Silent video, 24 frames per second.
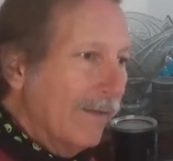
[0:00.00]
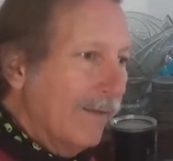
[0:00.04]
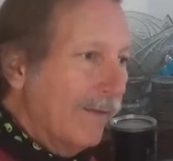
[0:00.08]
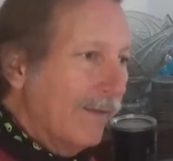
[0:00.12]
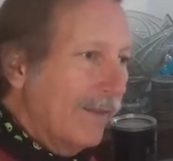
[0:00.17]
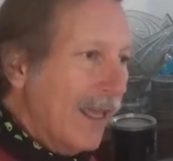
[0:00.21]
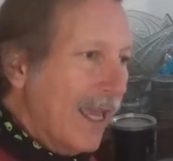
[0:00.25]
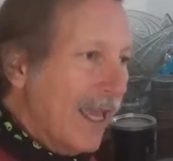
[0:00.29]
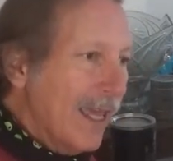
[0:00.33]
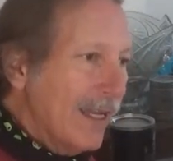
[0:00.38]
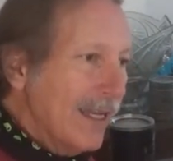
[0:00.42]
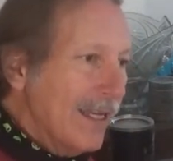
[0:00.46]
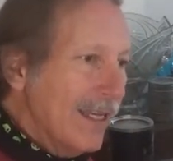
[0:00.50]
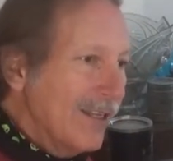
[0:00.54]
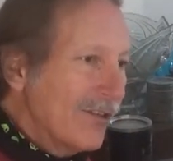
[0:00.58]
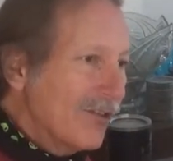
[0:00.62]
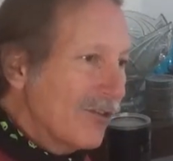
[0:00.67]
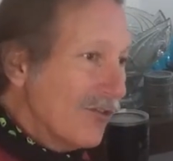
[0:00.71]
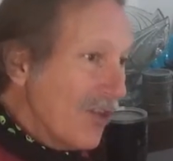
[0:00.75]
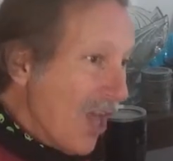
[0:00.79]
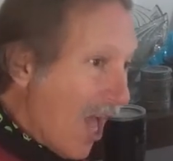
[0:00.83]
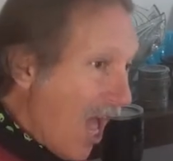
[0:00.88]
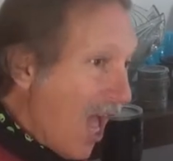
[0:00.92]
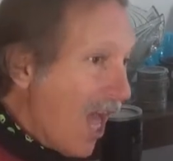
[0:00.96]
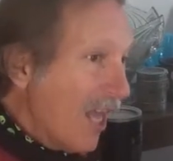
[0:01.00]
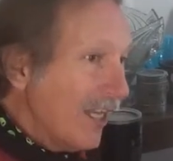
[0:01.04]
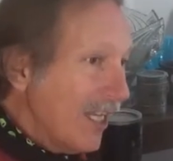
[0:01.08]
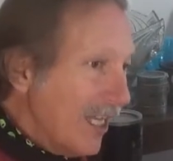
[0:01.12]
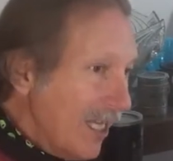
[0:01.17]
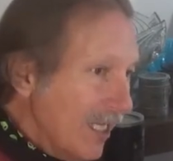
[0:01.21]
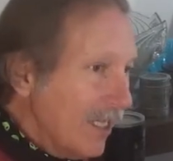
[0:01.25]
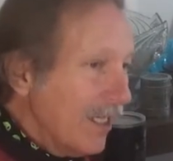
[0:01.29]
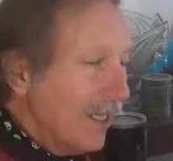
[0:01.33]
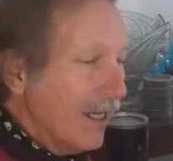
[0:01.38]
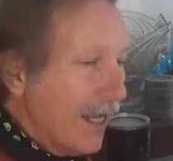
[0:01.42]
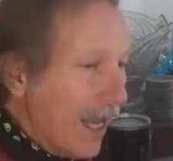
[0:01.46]
that is not
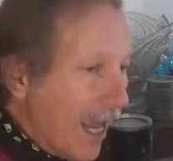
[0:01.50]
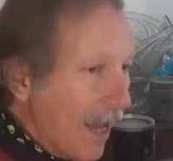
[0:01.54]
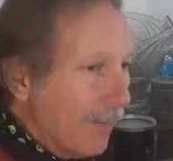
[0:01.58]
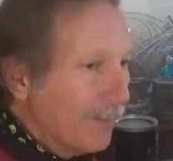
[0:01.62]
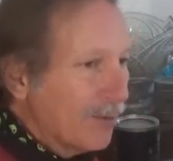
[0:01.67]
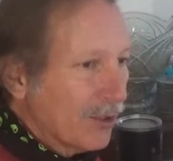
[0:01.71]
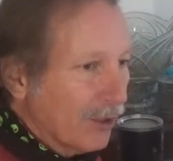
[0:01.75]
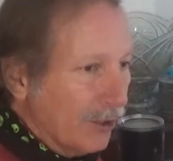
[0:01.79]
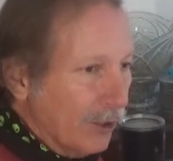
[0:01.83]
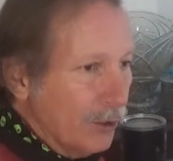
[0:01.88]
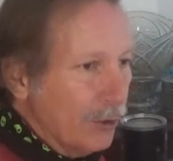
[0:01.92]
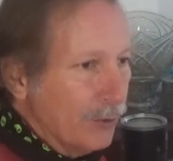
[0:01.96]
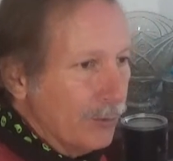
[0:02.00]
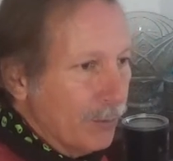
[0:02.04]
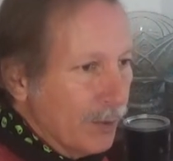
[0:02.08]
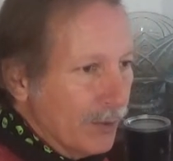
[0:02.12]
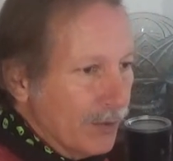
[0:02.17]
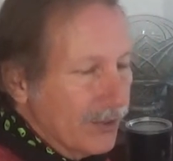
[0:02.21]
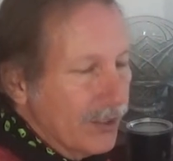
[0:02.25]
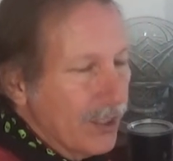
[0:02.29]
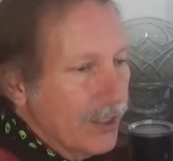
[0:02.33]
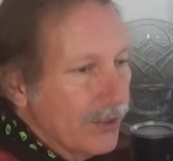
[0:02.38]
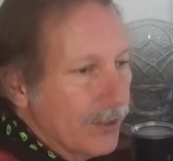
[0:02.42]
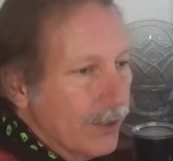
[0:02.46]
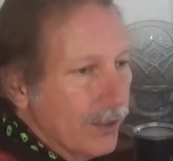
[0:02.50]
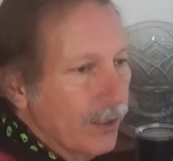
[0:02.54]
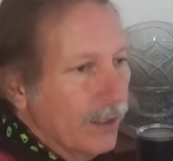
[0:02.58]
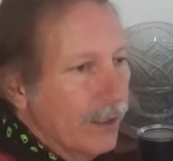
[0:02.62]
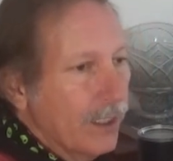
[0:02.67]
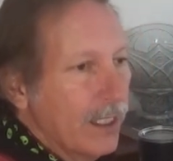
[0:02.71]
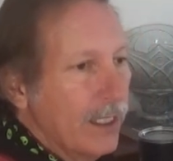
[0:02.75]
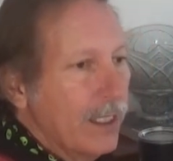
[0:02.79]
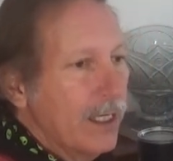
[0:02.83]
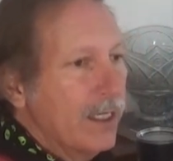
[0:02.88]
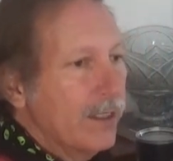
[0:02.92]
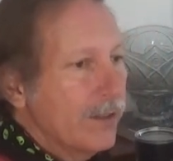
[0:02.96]
in an absolute position.
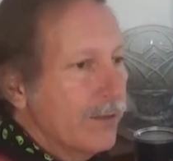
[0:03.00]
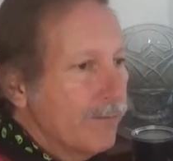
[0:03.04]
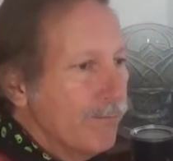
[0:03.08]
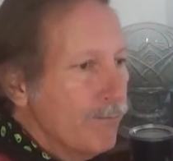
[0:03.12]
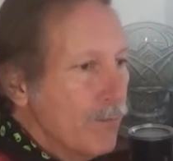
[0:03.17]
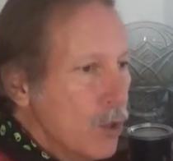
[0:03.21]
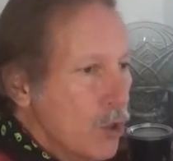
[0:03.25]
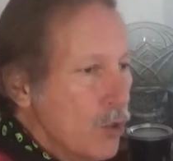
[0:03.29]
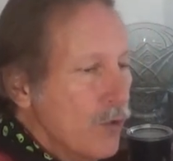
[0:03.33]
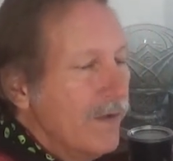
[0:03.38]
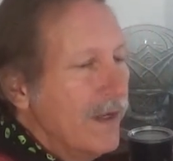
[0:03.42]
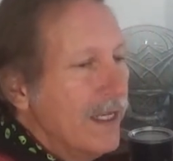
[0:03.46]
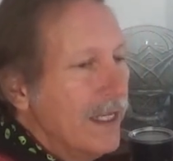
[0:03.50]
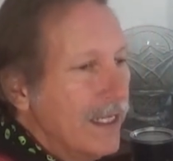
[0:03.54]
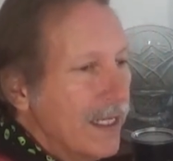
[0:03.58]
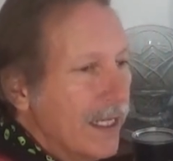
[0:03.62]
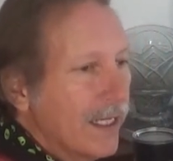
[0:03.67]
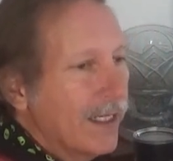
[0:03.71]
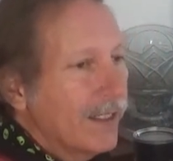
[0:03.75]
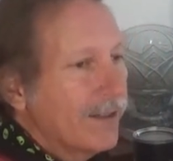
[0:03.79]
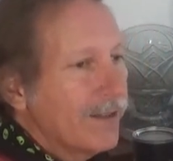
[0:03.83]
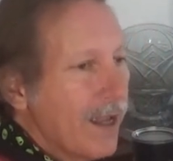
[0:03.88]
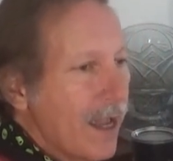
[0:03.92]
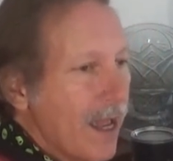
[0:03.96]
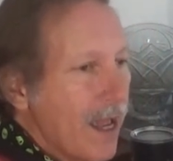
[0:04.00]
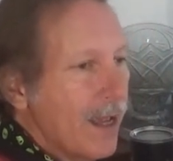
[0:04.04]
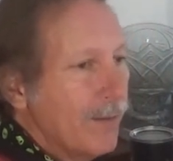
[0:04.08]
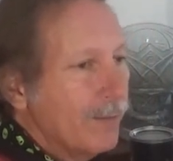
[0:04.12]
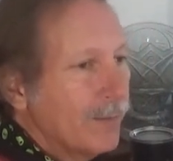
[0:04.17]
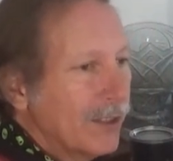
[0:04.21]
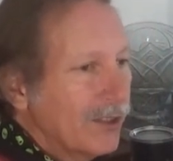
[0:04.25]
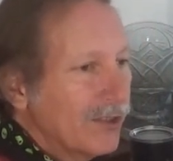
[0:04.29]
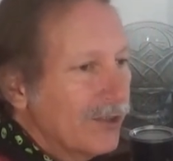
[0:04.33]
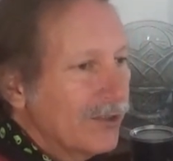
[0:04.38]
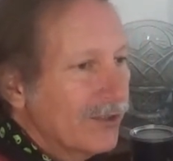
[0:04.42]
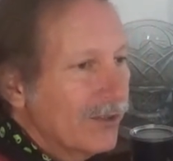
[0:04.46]
It is moving in a
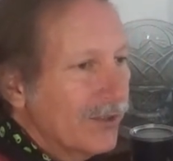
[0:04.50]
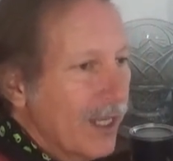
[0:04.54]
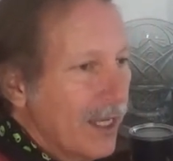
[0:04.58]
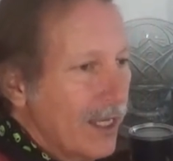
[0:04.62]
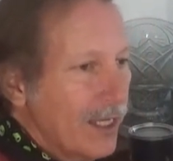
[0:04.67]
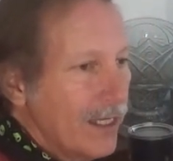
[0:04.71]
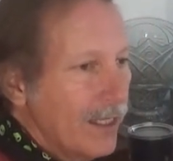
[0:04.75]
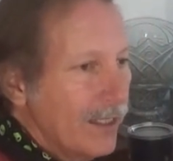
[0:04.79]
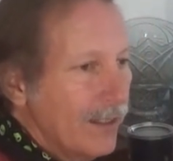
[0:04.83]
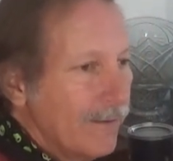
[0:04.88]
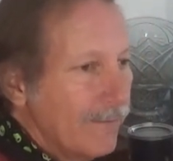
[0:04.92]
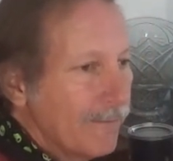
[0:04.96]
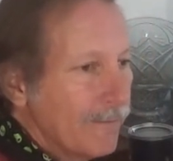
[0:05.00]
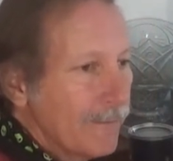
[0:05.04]
timeless state.